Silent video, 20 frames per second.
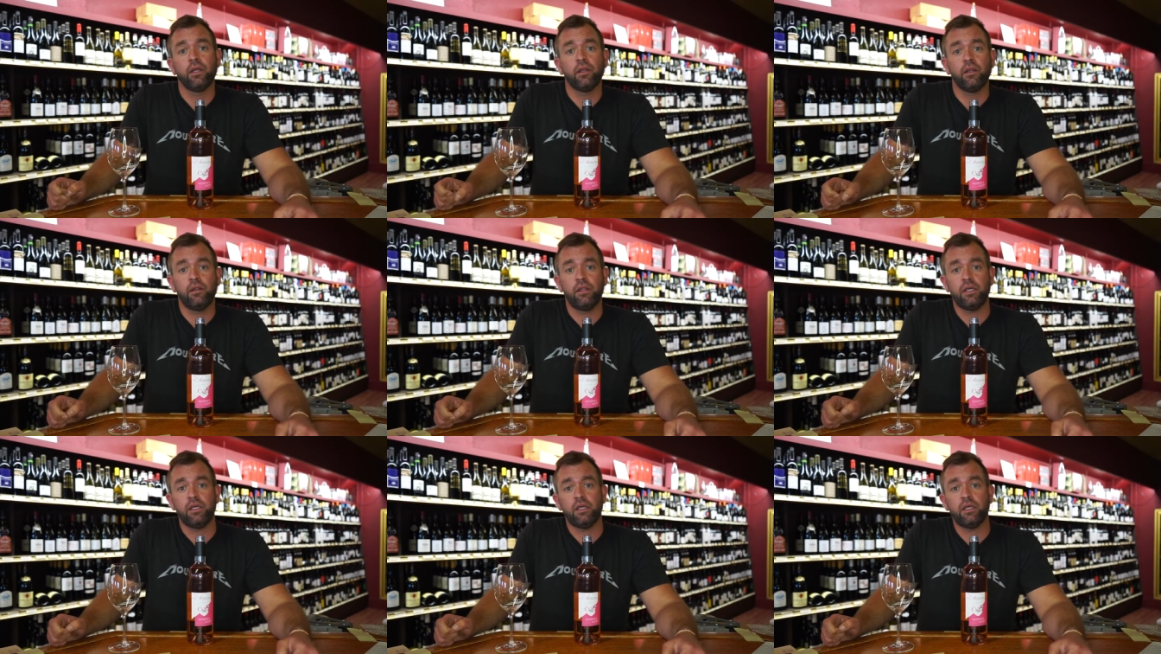
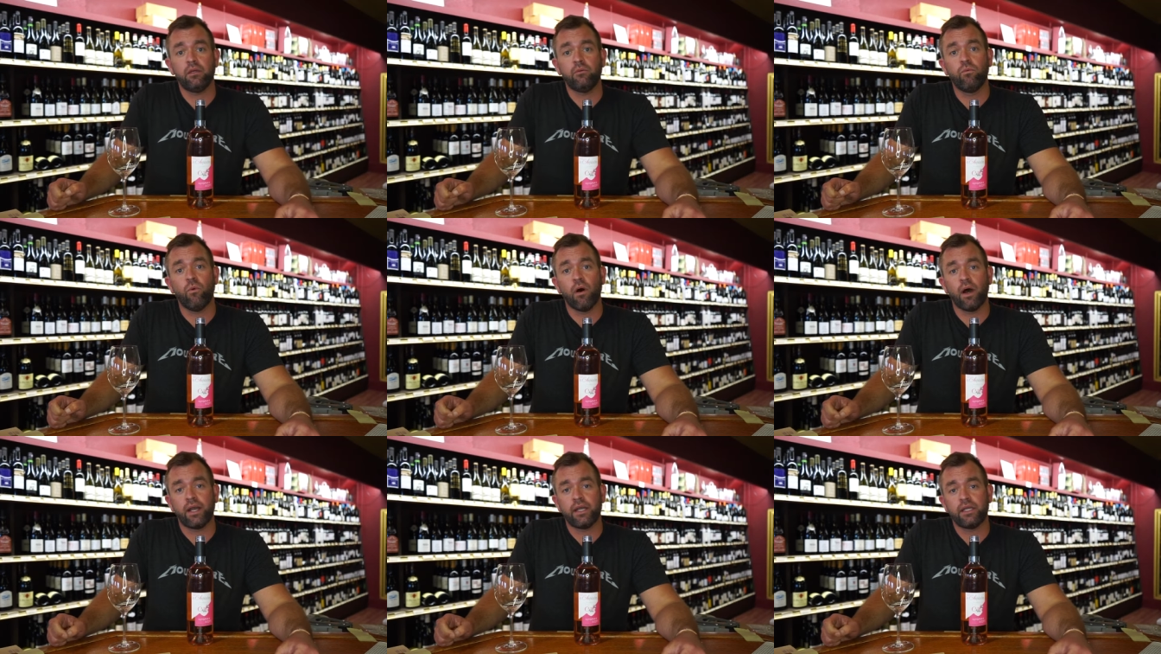The
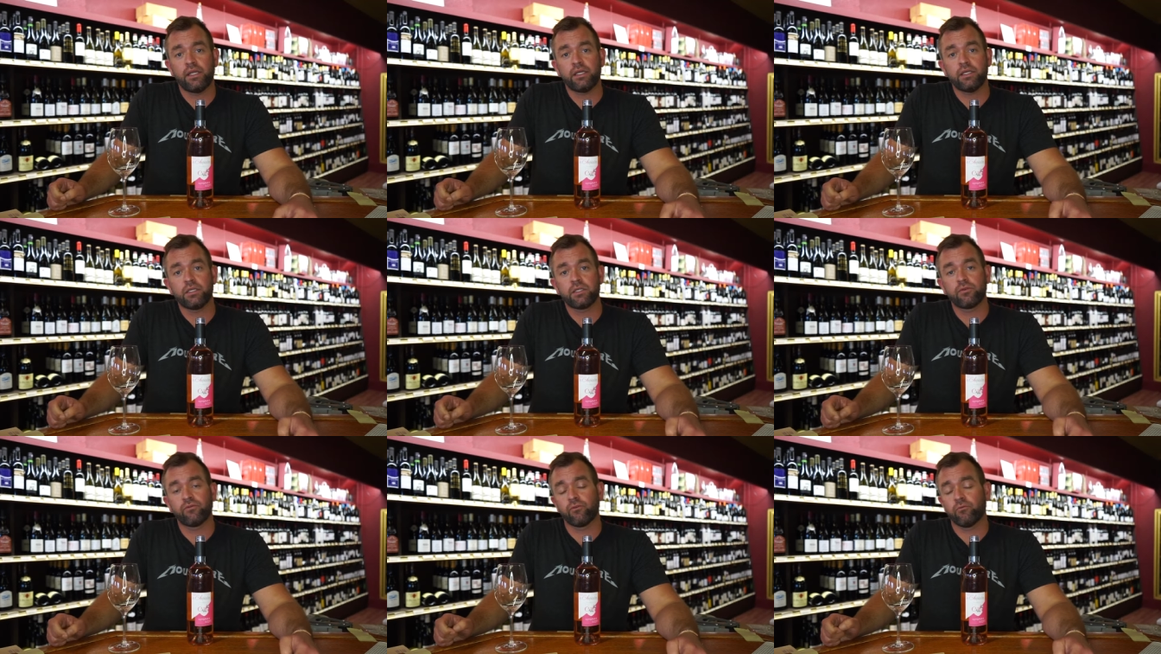wine
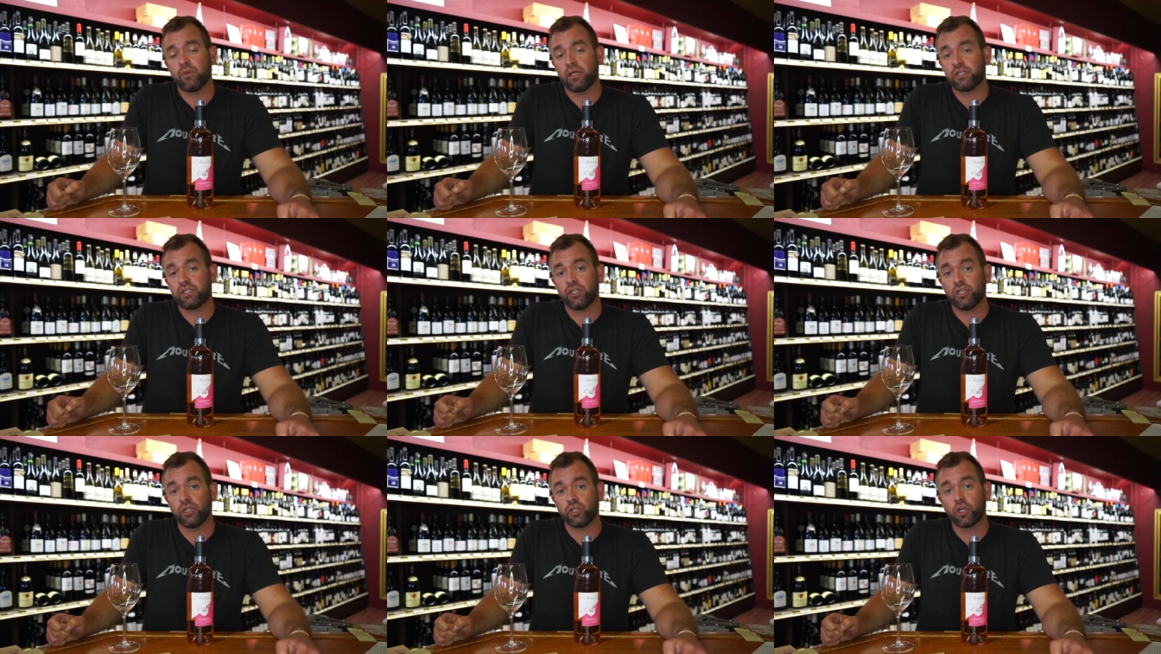is
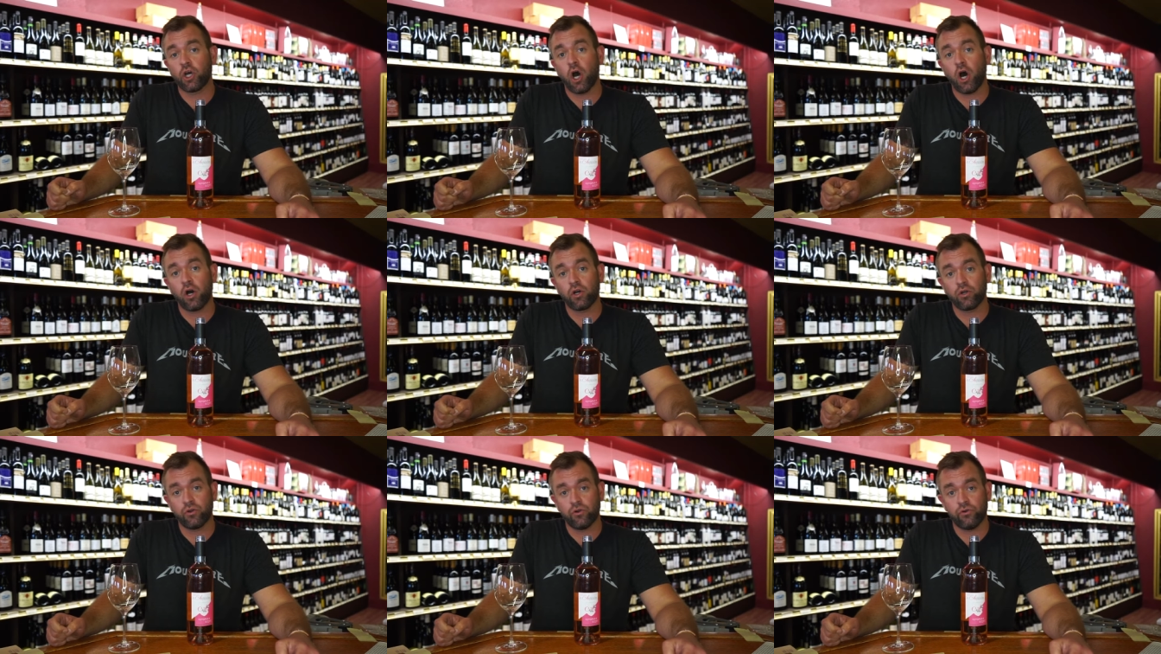fermented in
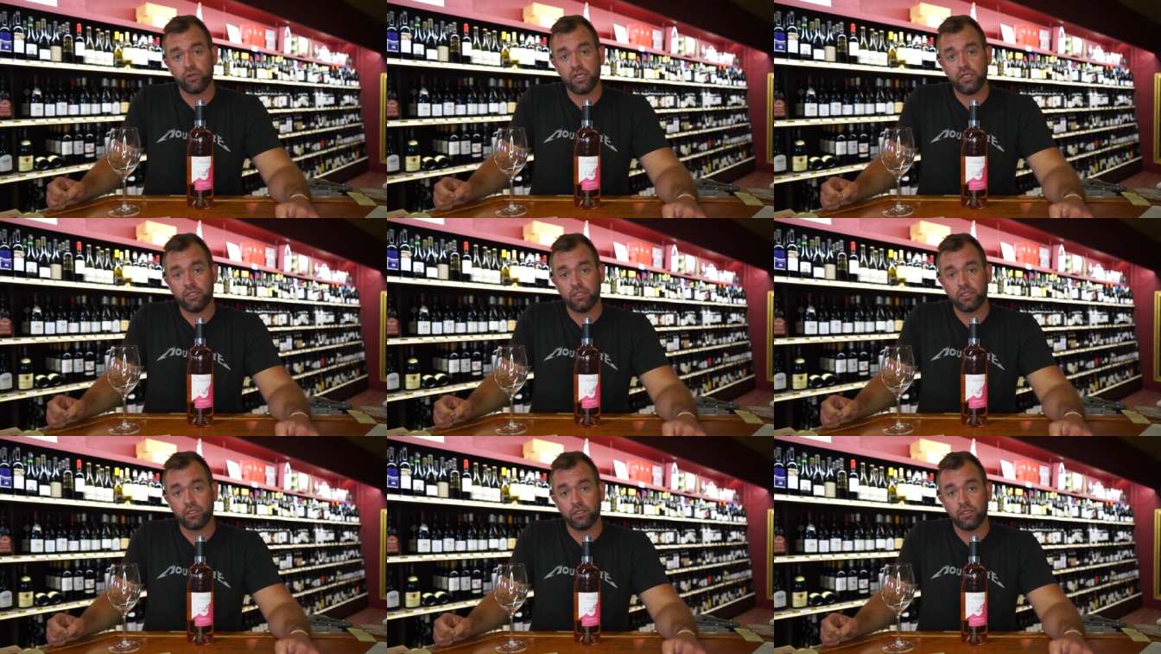
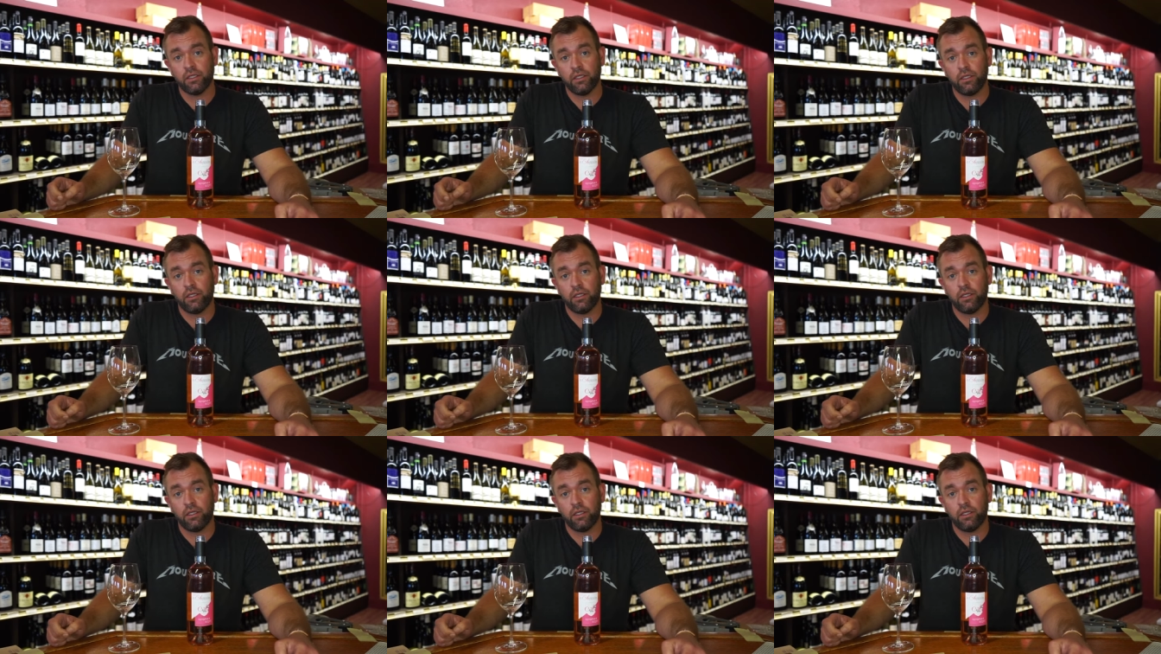concrete